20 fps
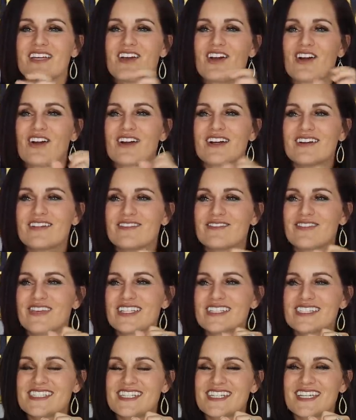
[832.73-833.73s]
garden
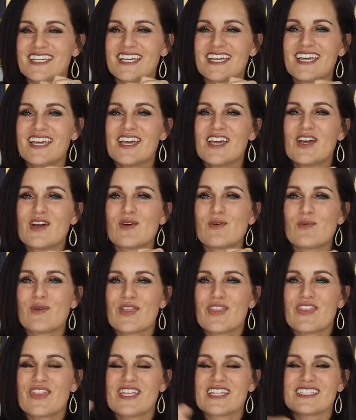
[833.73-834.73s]
fencing
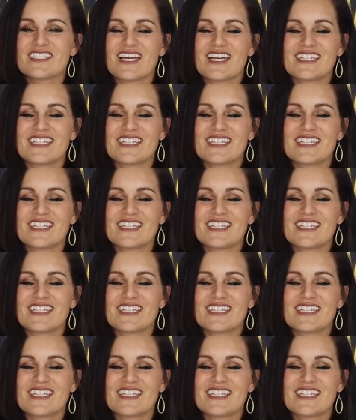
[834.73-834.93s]
with this